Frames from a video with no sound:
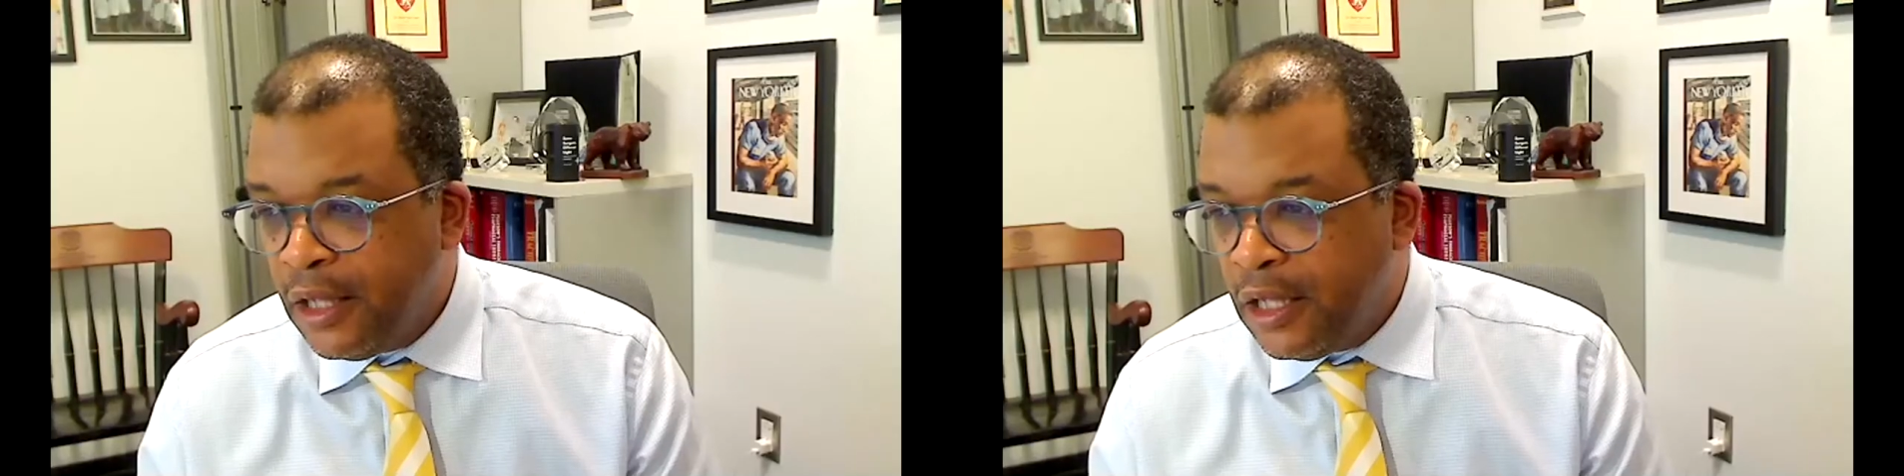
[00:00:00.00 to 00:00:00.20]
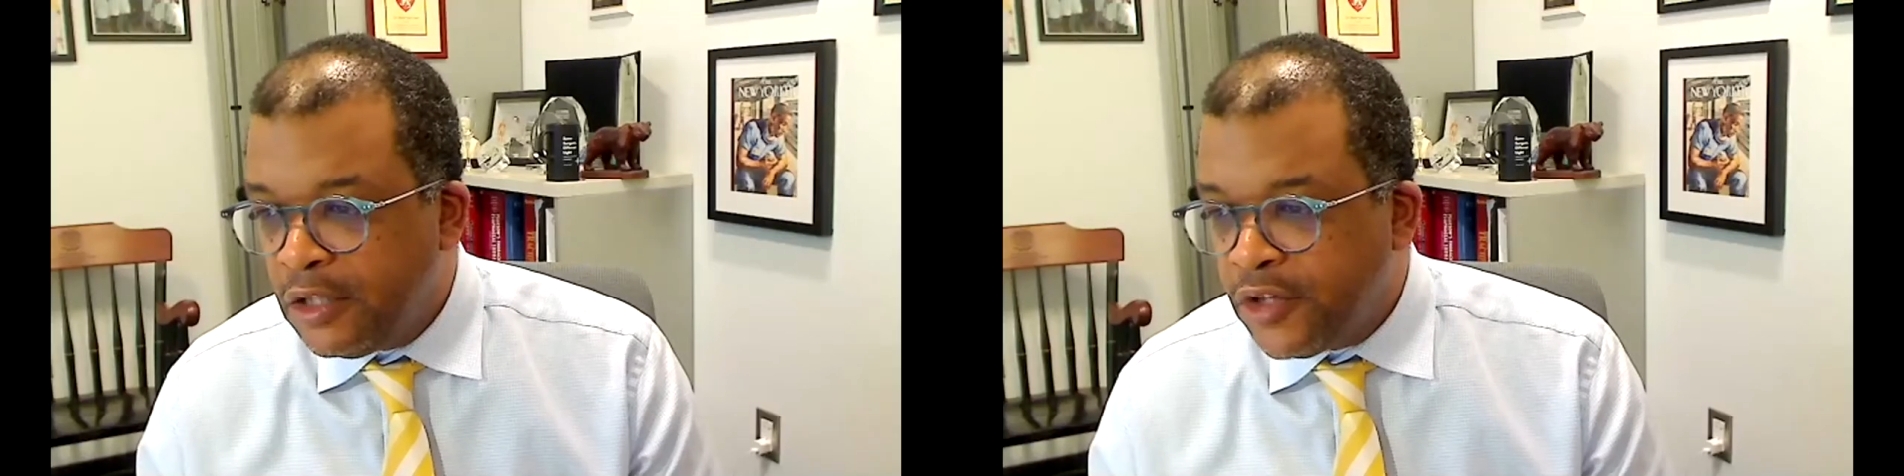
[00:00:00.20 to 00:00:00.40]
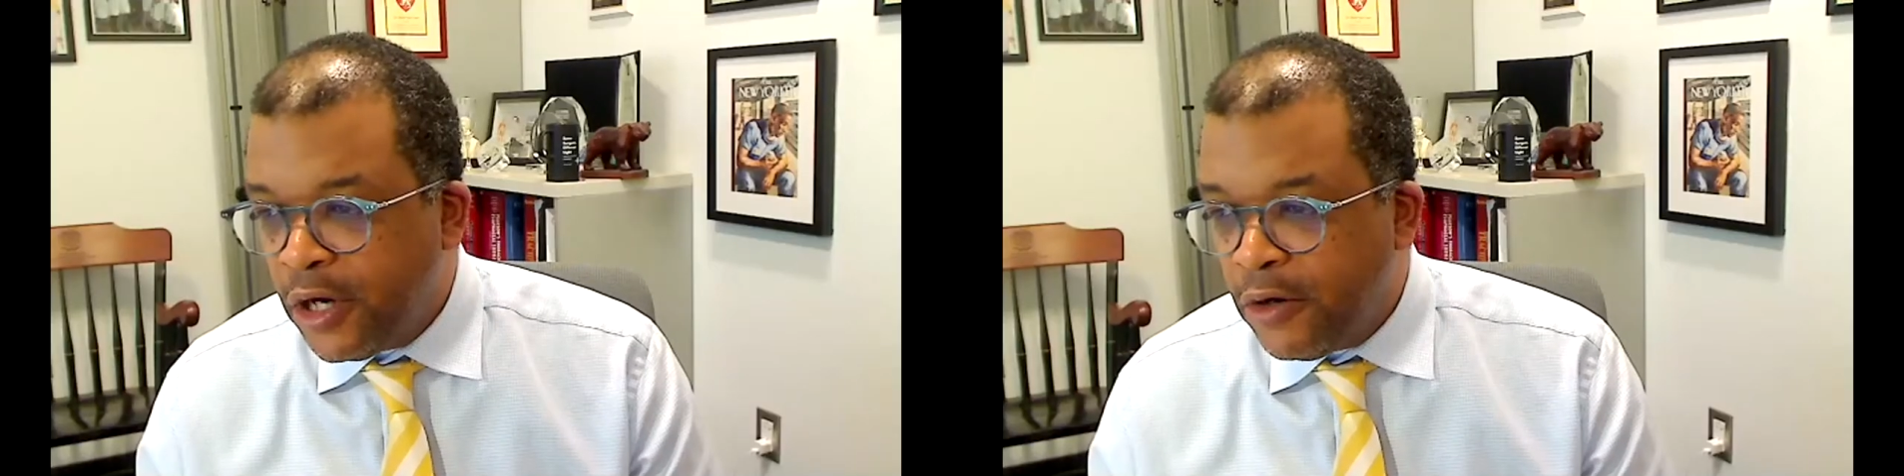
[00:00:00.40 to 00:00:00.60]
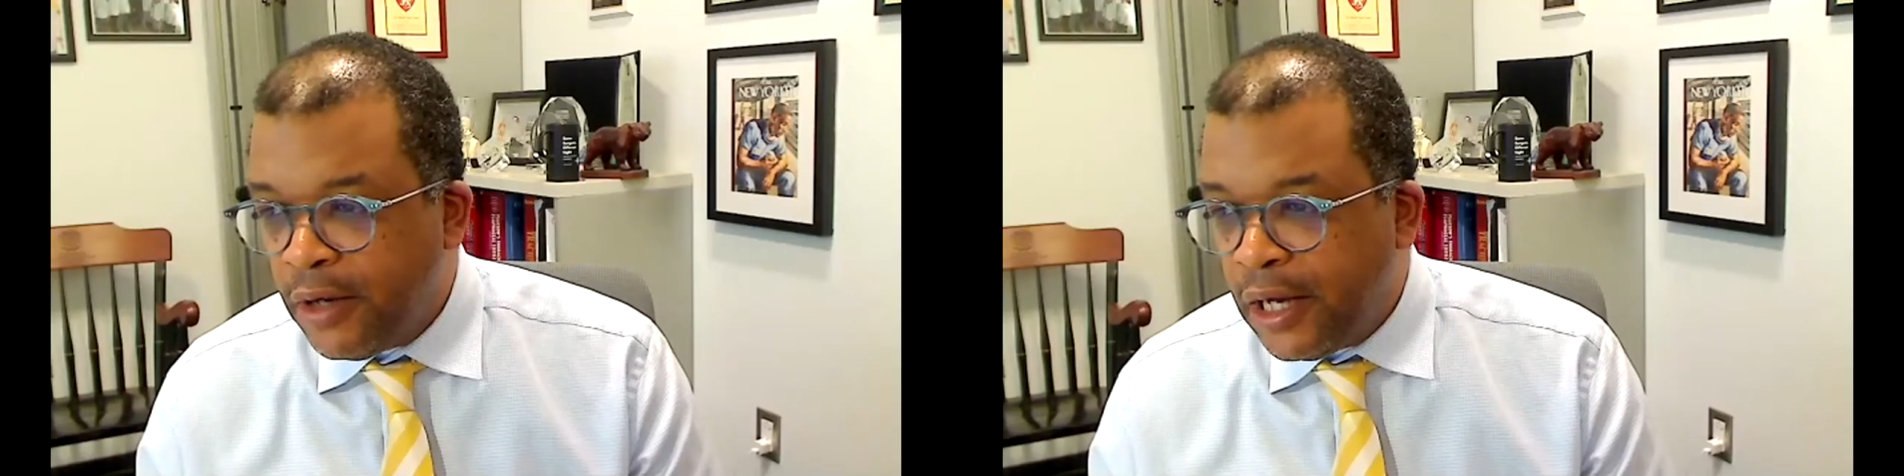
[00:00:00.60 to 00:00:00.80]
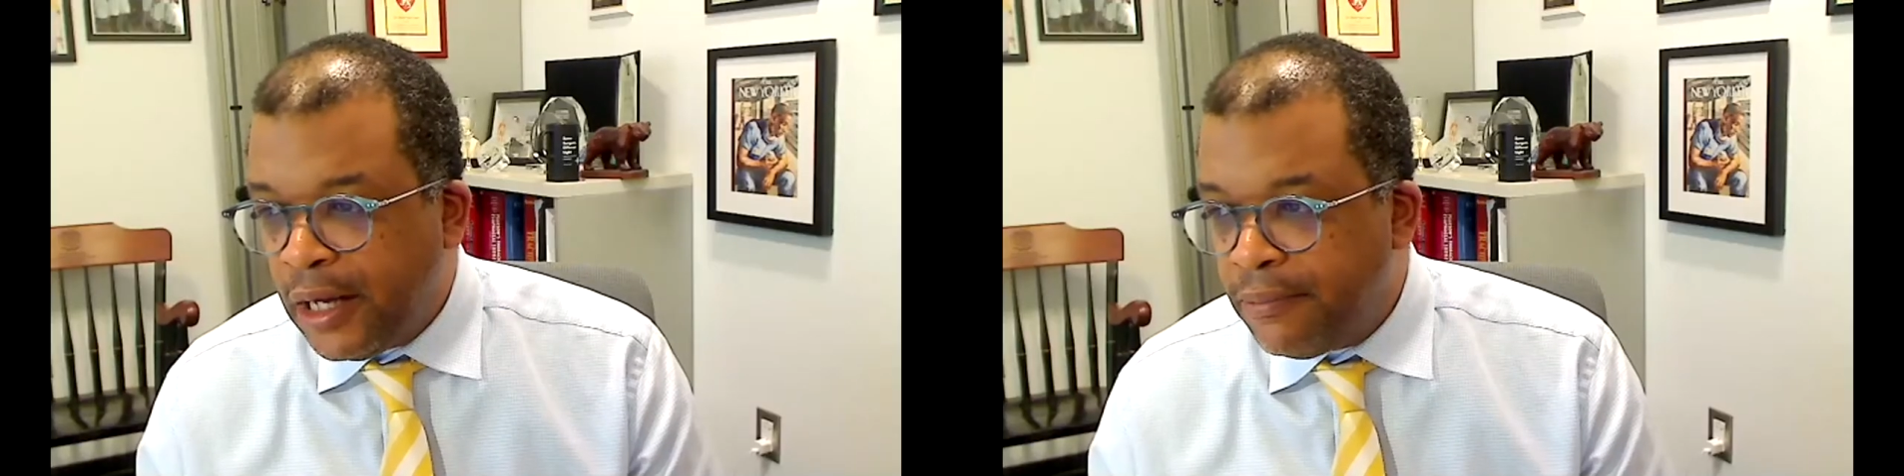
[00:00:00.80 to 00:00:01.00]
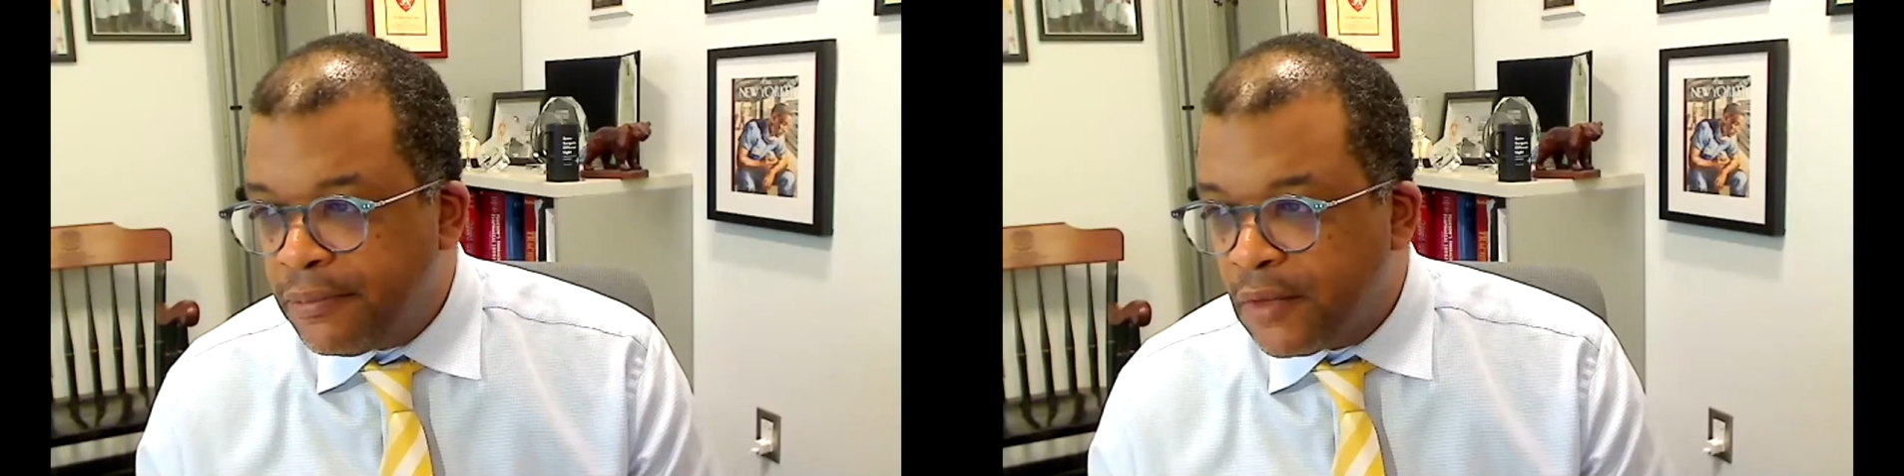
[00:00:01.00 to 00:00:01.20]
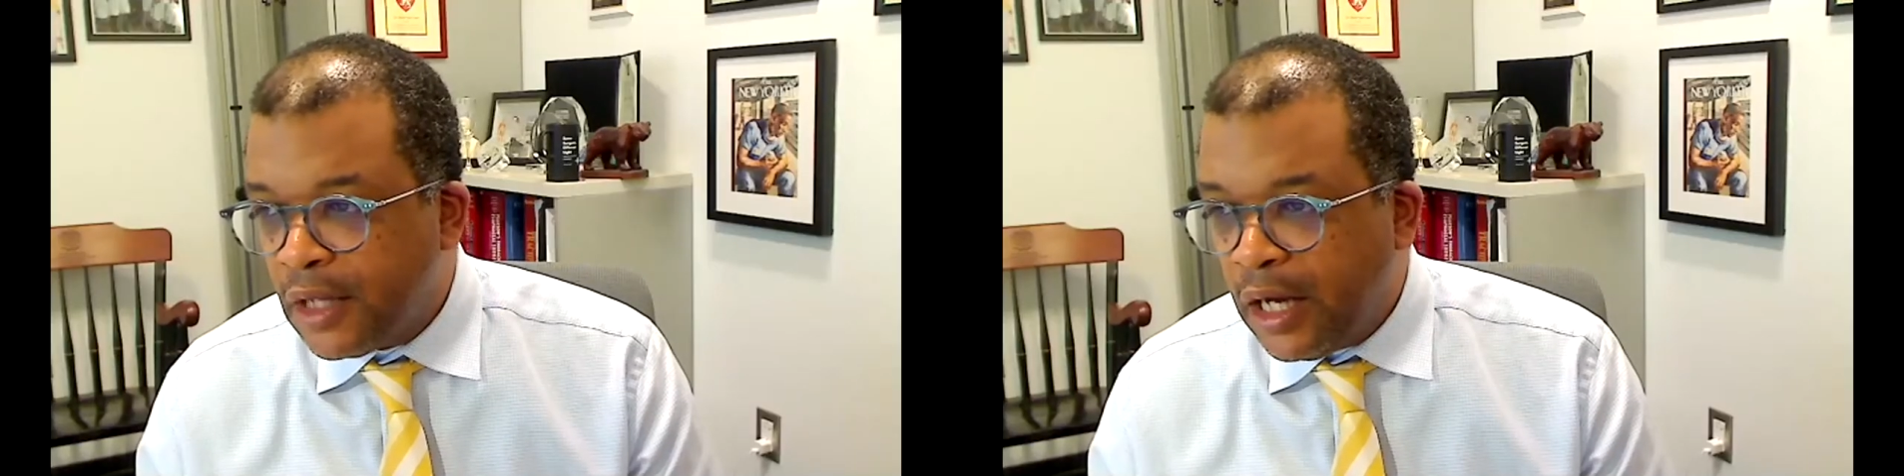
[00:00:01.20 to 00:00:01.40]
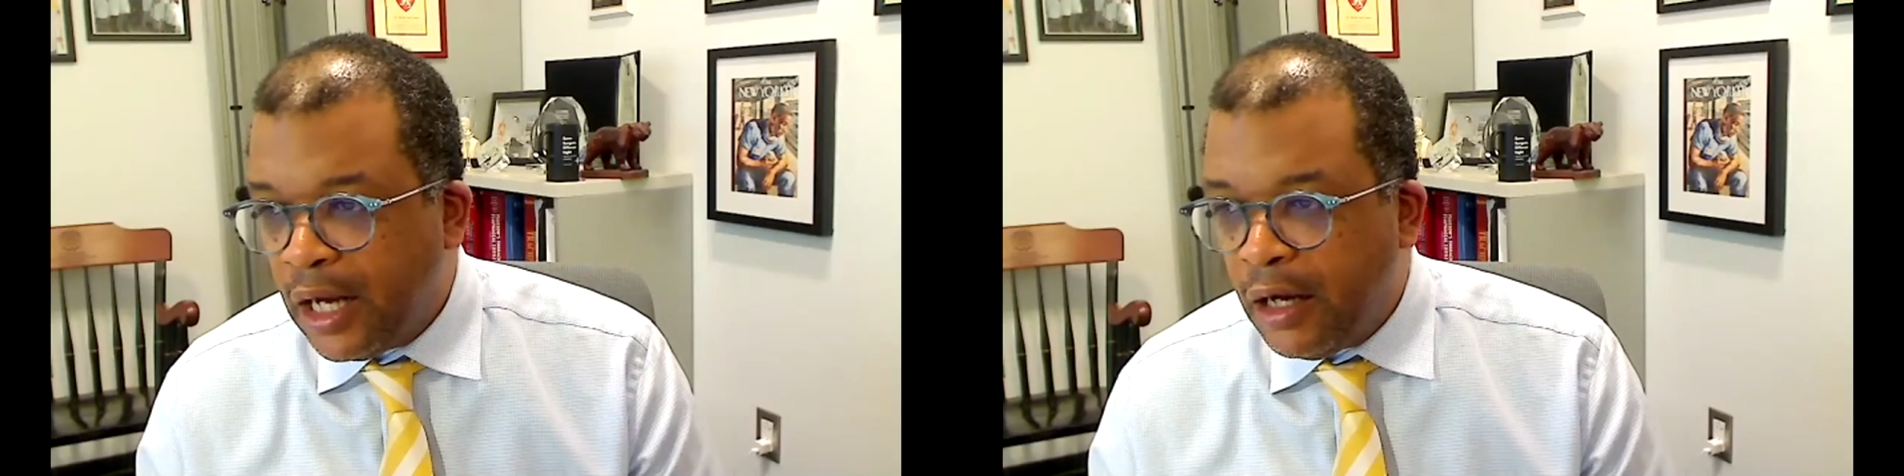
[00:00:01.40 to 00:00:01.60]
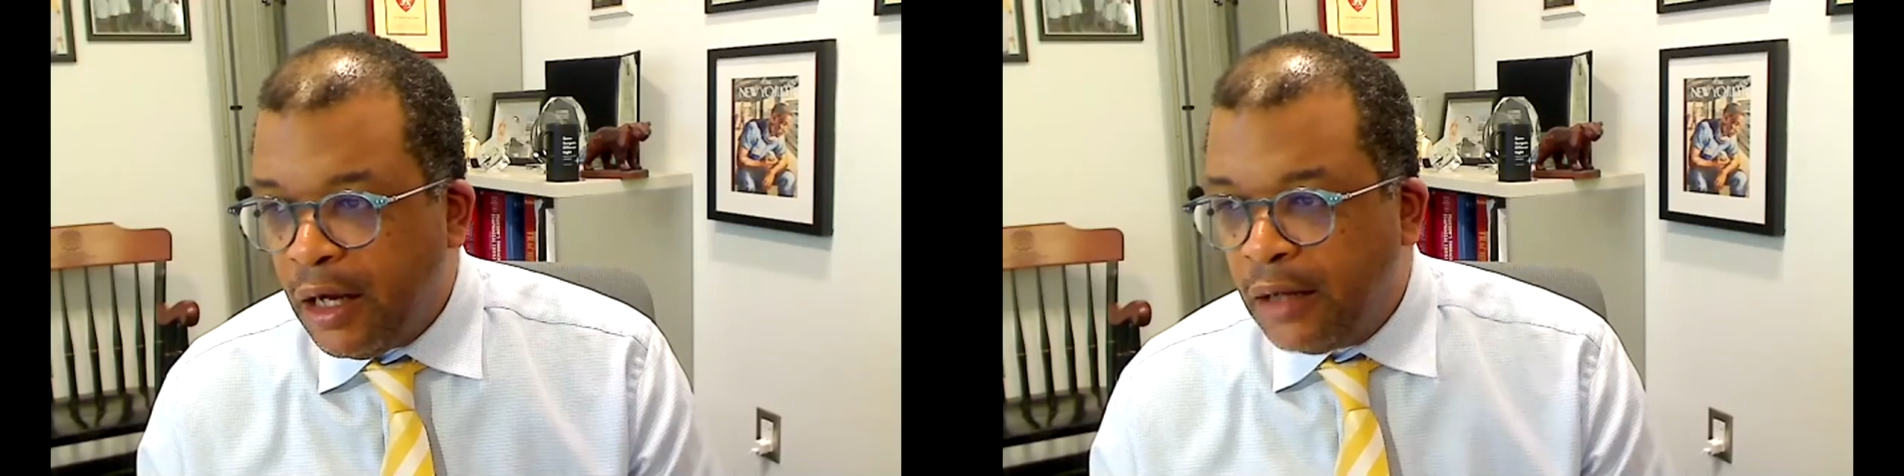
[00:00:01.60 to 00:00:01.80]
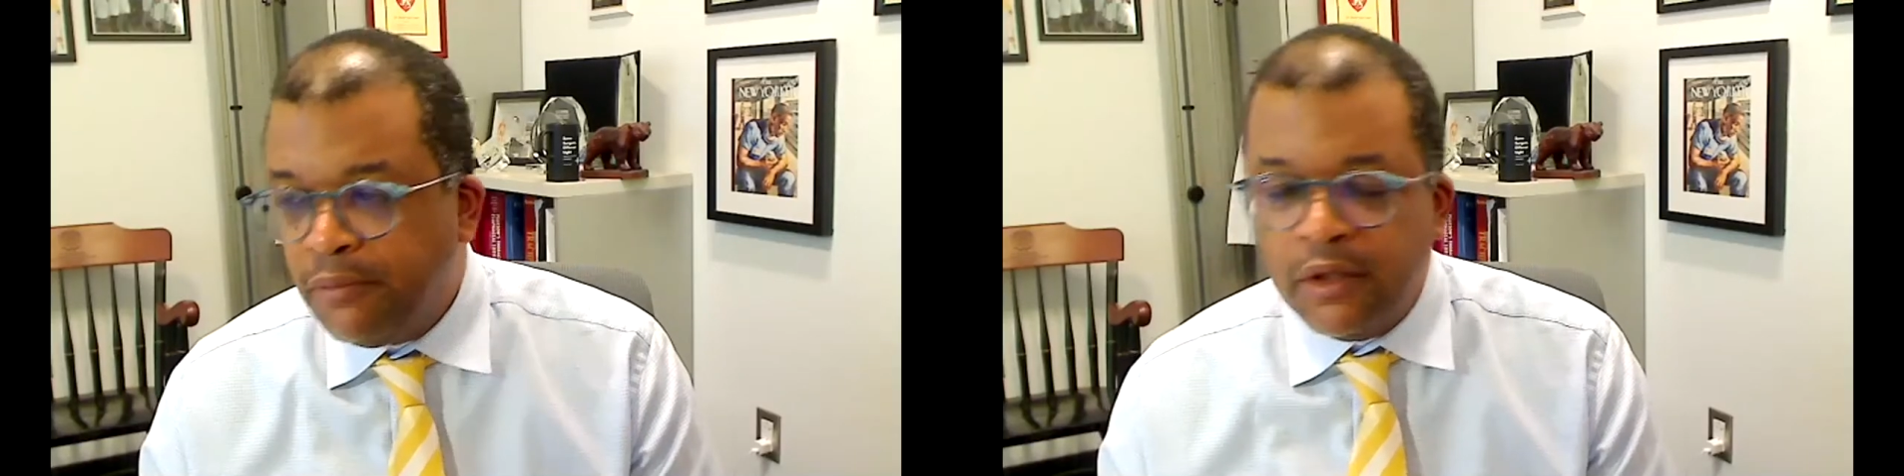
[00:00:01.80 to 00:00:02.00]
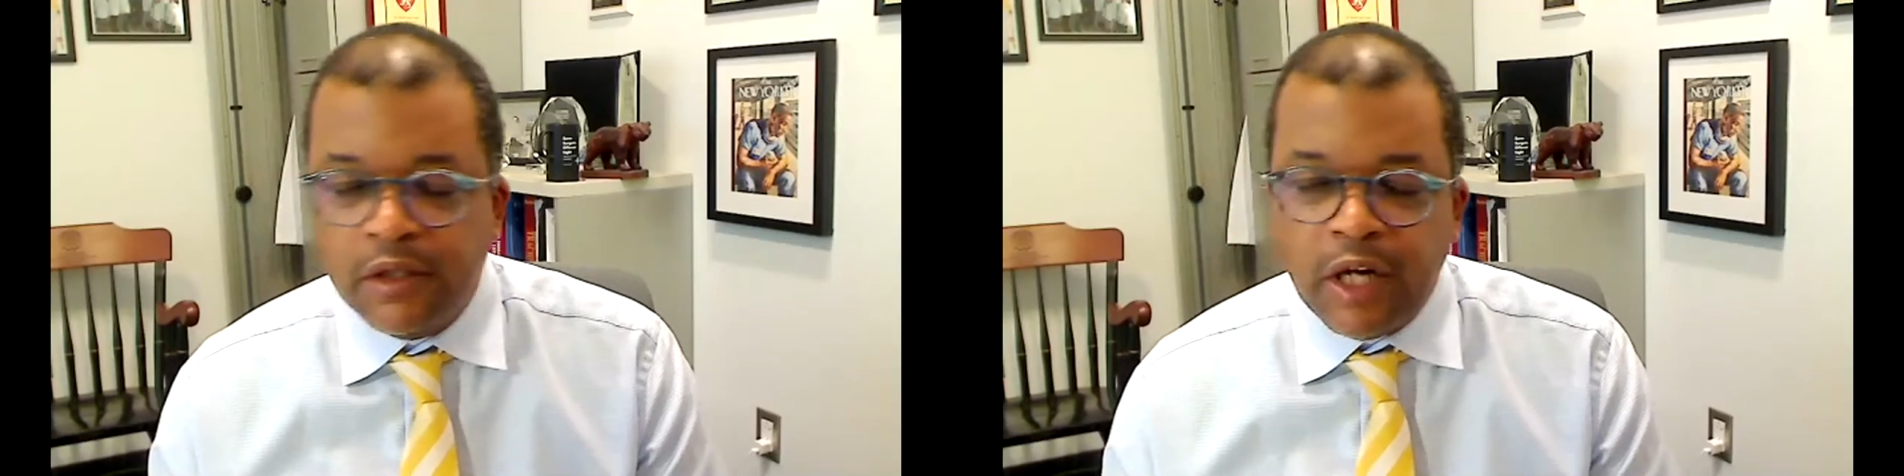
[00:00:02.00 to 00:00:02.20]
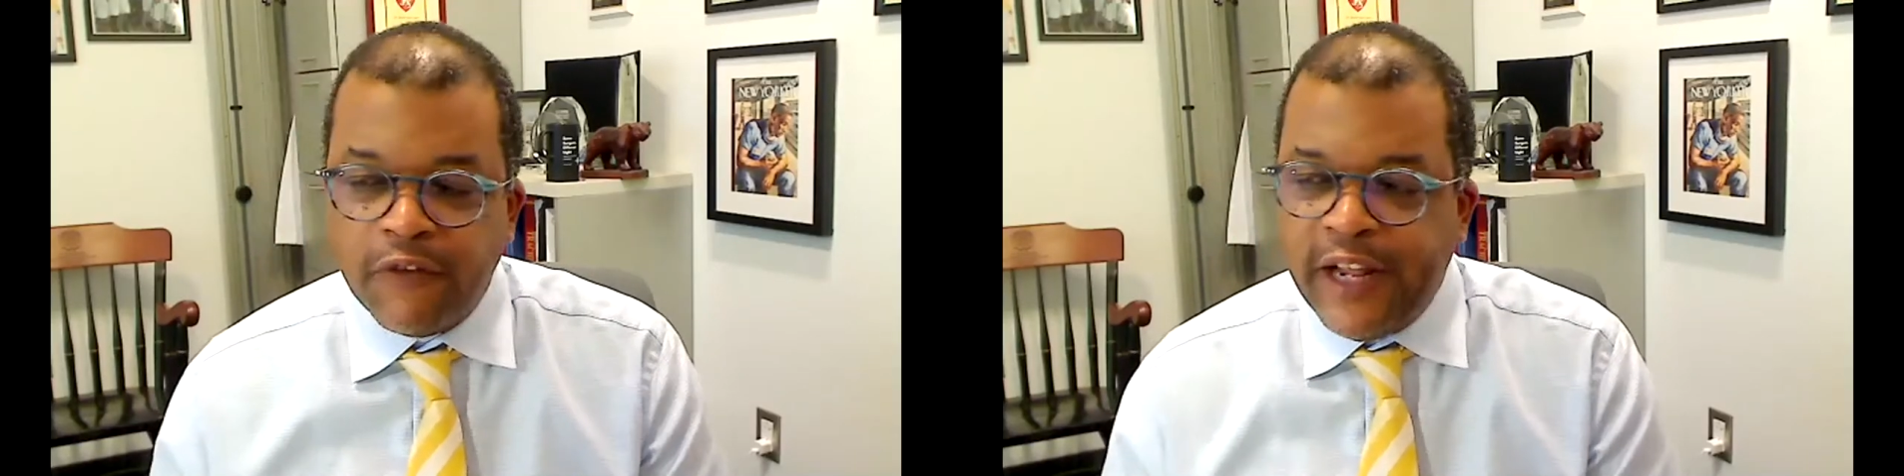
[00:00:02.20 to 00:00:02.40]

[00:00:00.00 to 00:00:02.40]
So um, uh, um, Dr.